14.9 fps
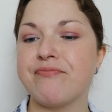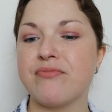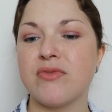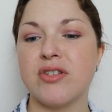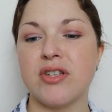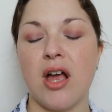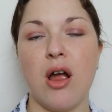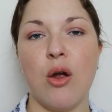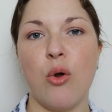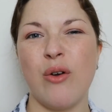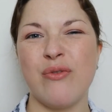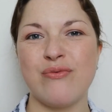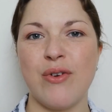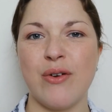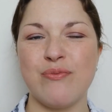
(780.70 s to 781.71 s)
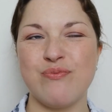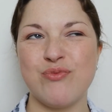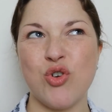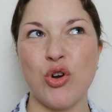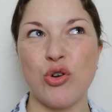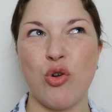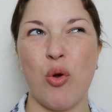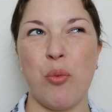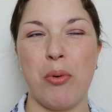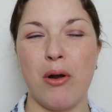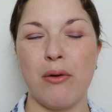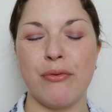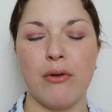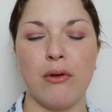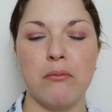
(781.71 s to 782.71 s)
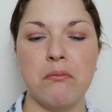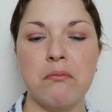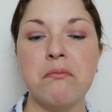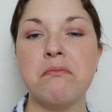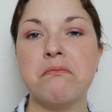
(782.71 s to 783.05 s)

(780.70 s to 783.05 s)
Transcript: So I've tried a couple of them.